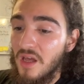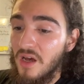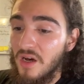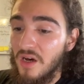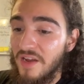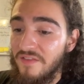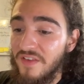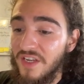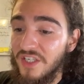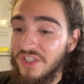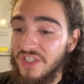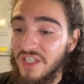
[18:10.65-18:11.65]
I
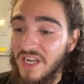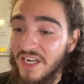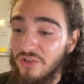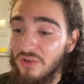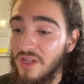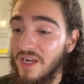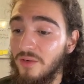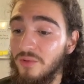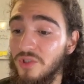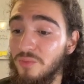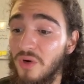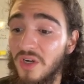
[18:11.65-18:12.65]
finish the natural
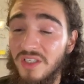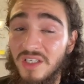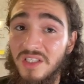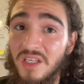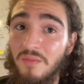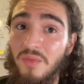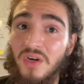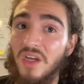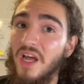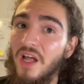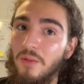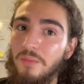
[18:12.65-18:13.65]
language processing book,
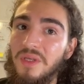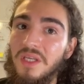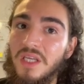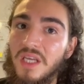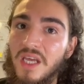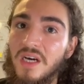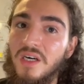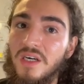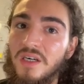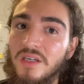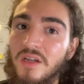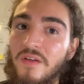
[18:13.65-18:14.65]
I'll be
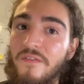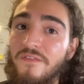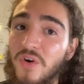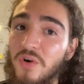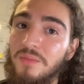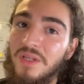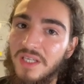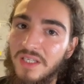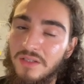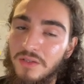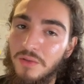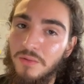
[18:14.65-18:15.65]
firmly
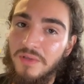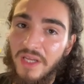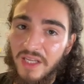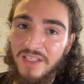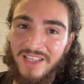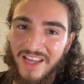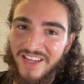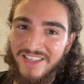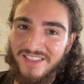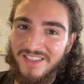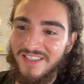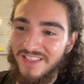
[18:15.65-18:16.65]
into data
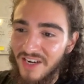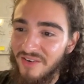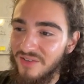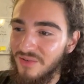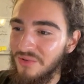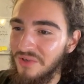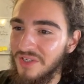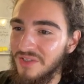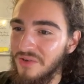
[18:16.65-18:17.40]
science territory.